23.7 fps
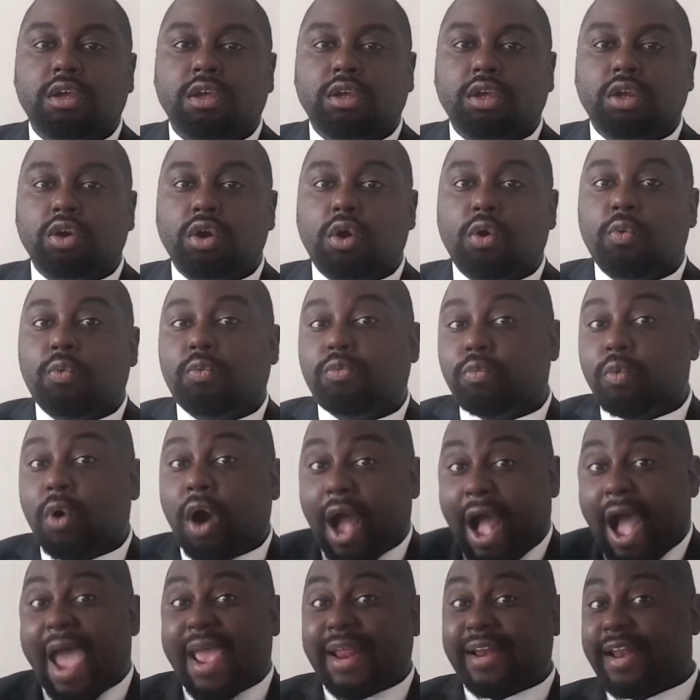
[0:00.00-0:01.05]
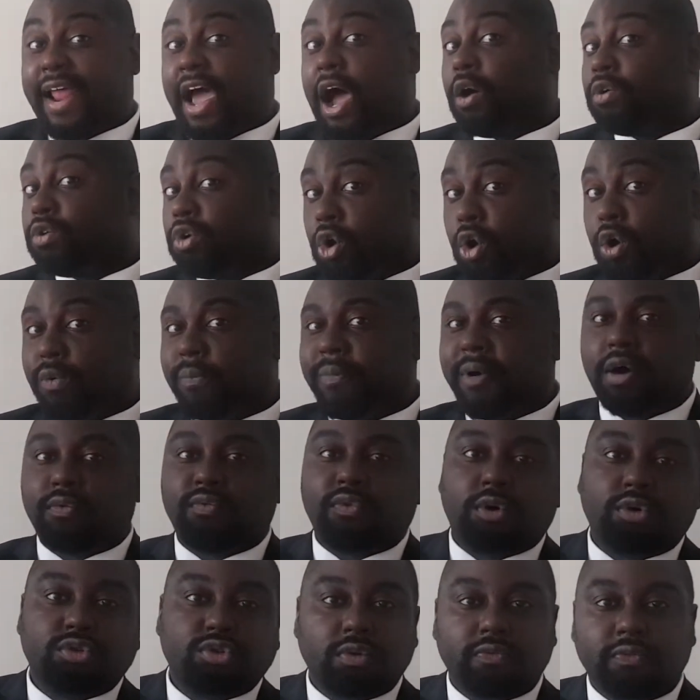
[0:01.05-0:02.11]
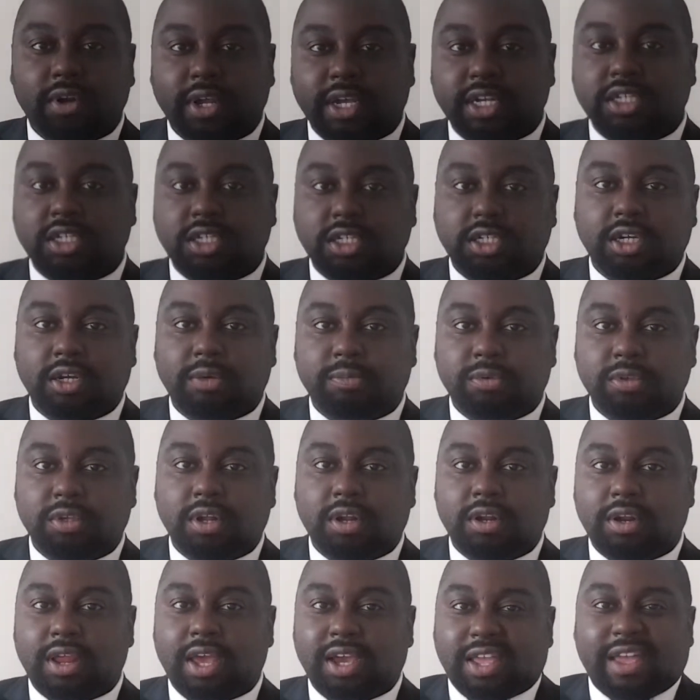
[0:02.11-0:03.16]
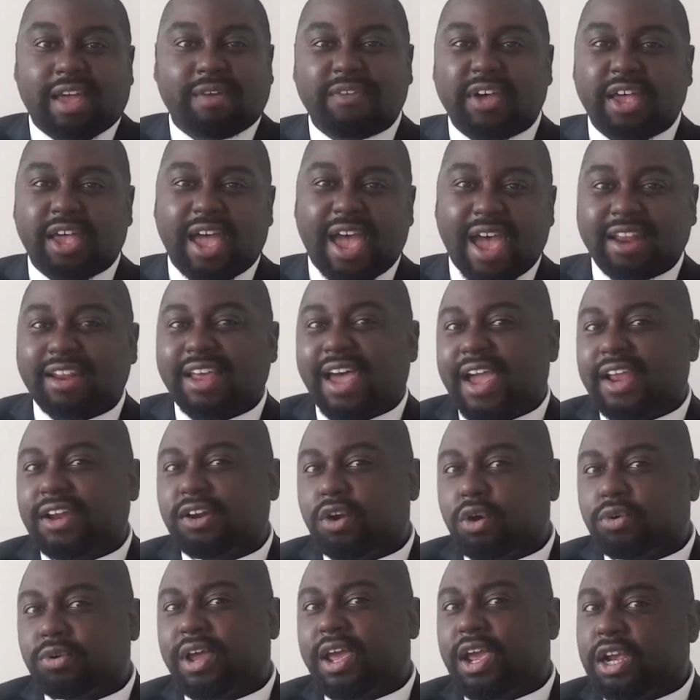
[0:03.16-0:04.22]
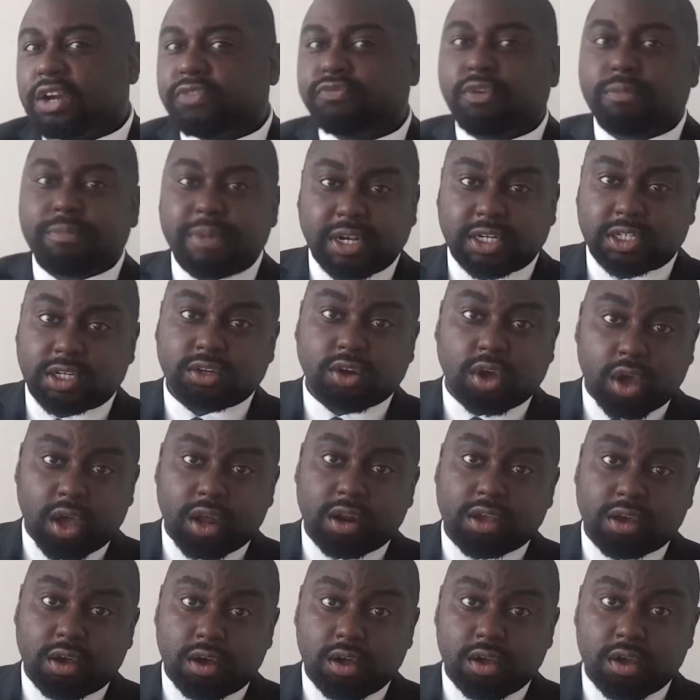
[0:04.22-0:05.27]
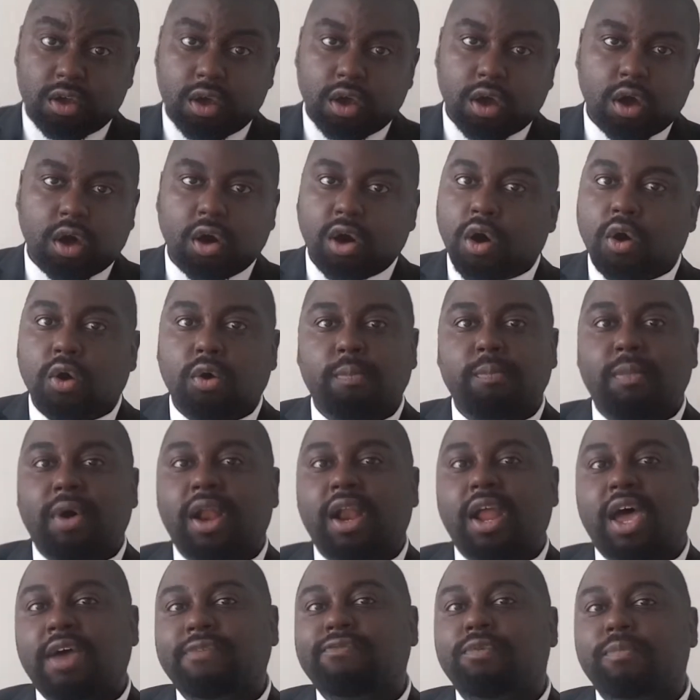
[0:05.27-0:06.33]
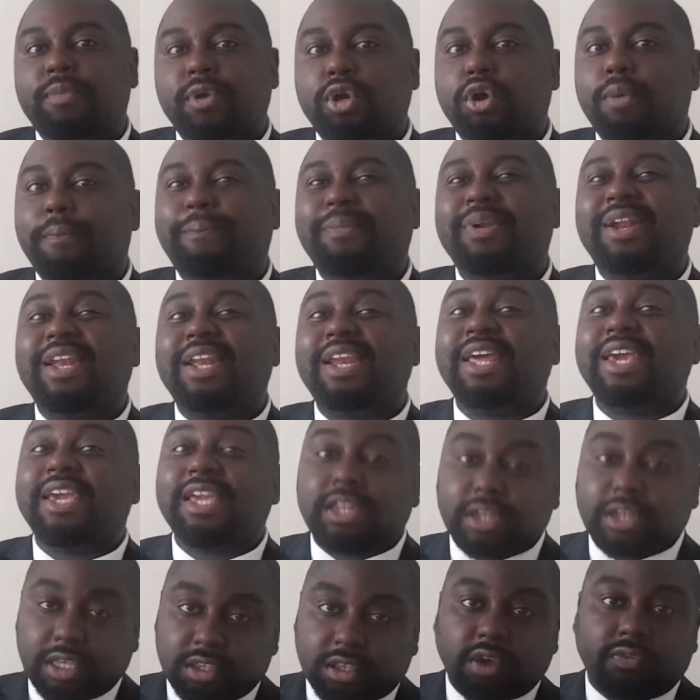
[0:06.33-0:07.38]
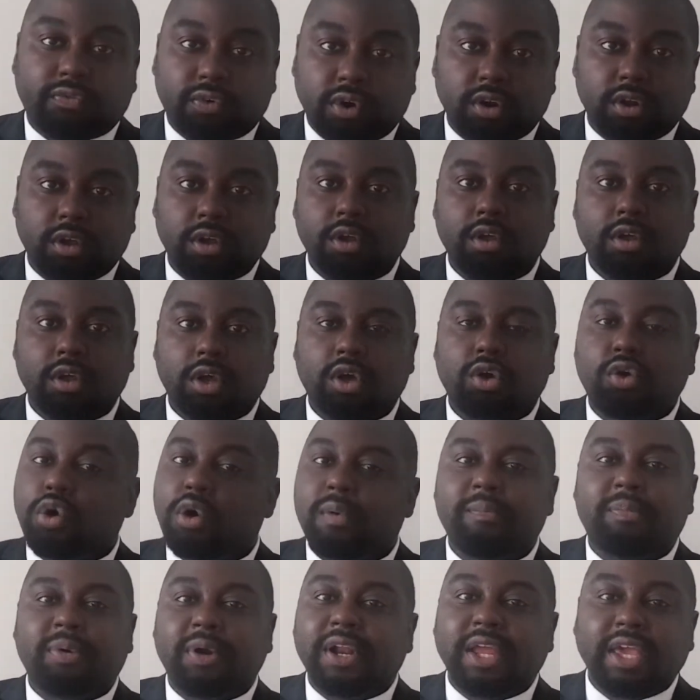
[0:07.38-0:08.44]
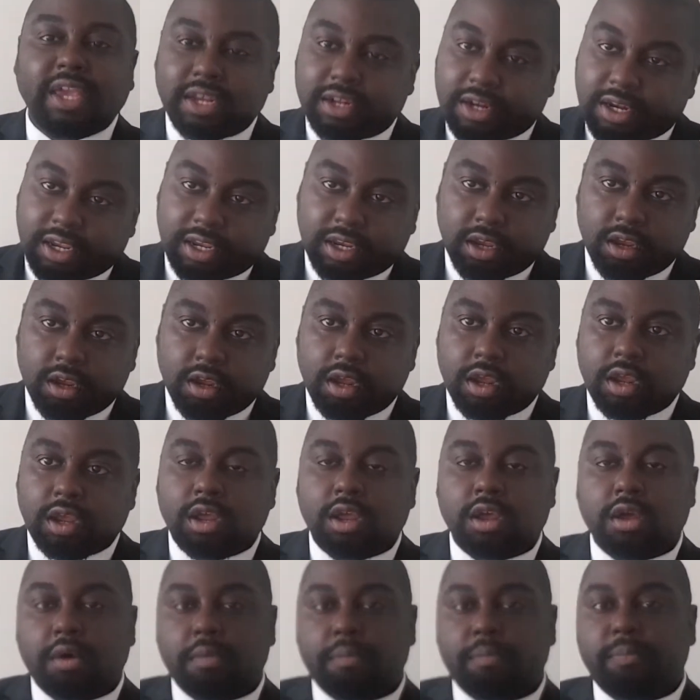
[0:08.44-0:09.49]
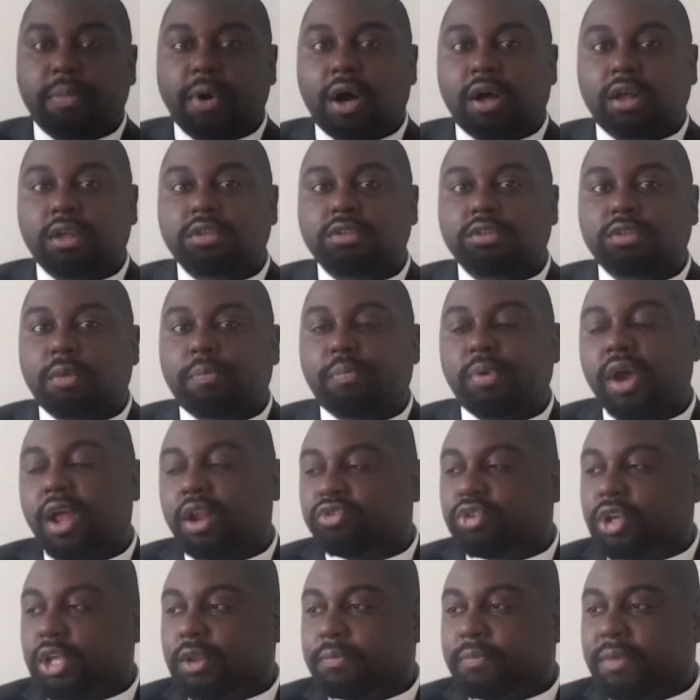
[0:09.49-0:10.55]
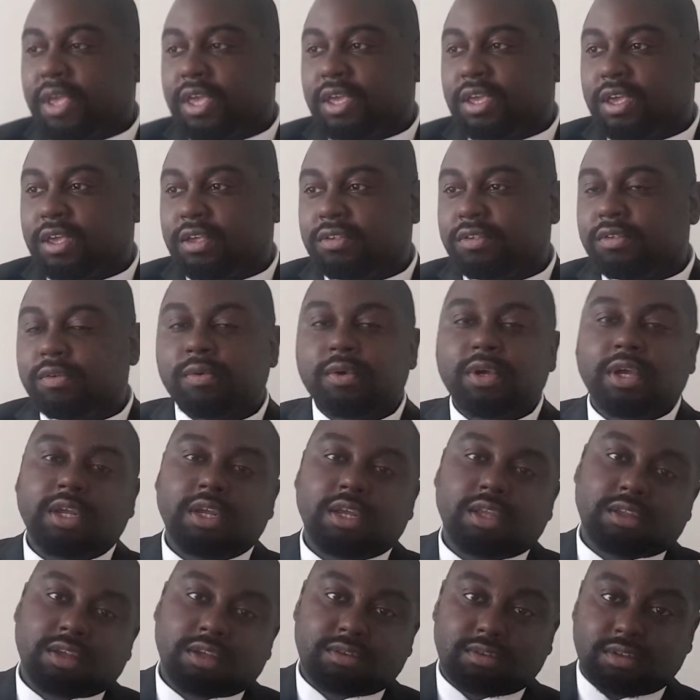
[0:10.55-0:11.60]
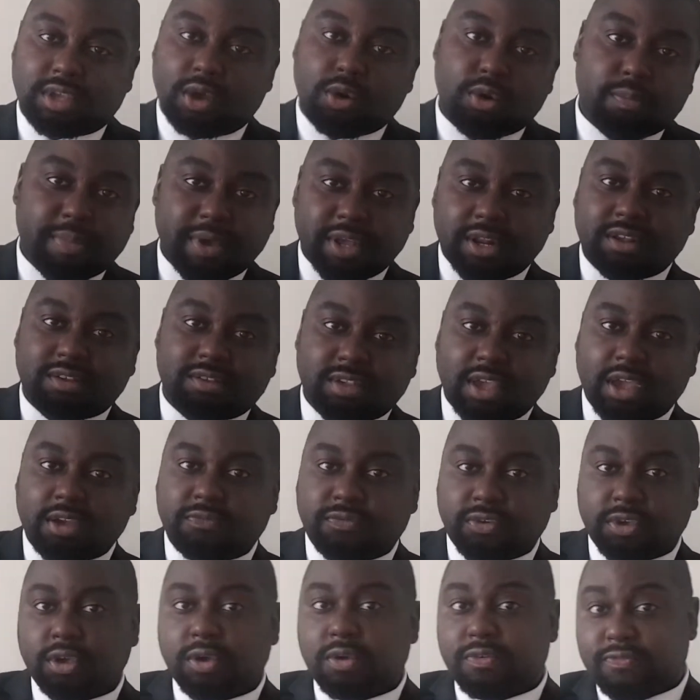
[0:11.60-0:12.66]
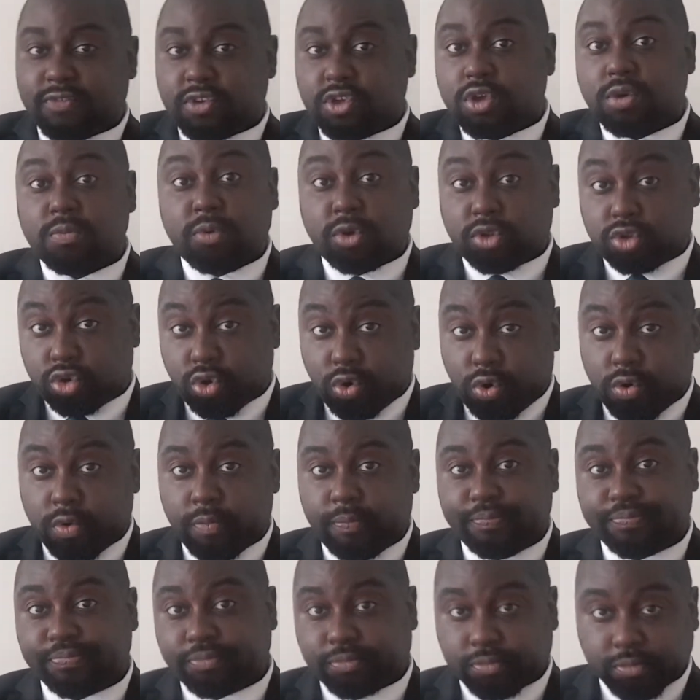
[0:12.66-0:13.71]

you know, what I now know about roles and relationships. Like, had I known that information earlier, oh, my life would be completely different. Completely. But the point I'm trying to make is, it would be the same for you. If you were taught